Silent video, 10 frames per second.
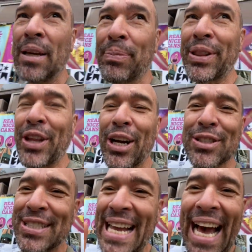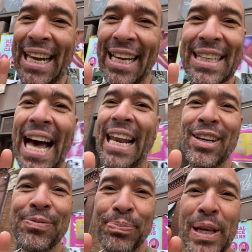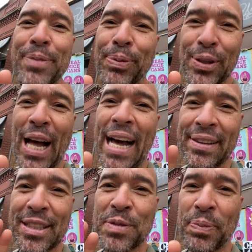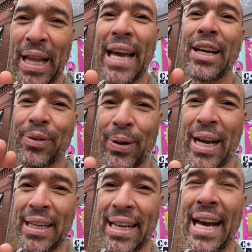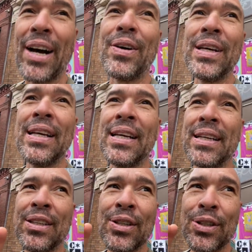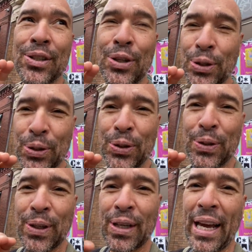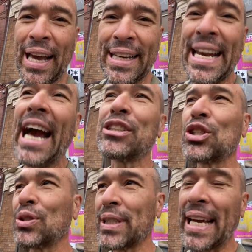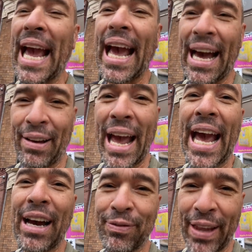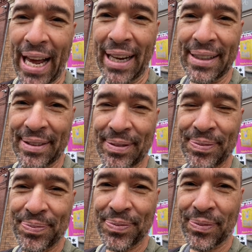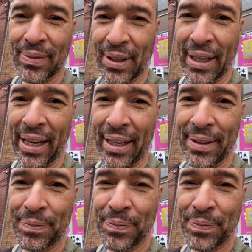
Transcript: But there's not a lot of people on this planet right now who naturally ha- have that. Okay?